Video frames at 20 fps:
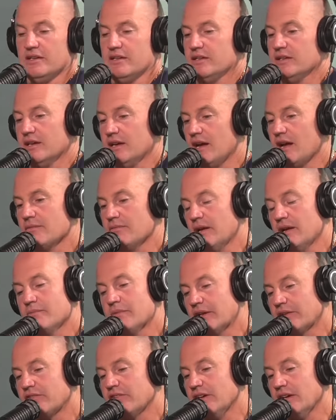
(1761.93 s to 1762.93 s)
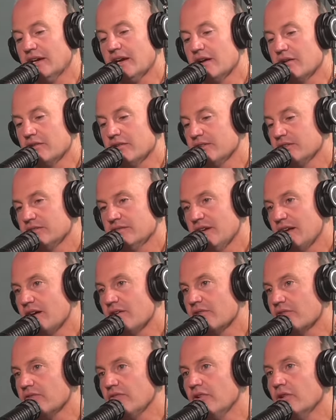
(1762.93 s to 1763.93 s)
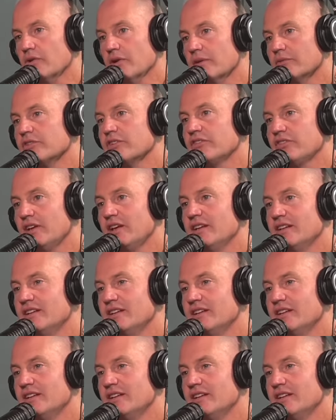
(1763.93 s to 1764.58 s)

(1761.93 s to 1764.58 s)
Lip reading: Yeah, I'm not saying how to vote. I'm just saying.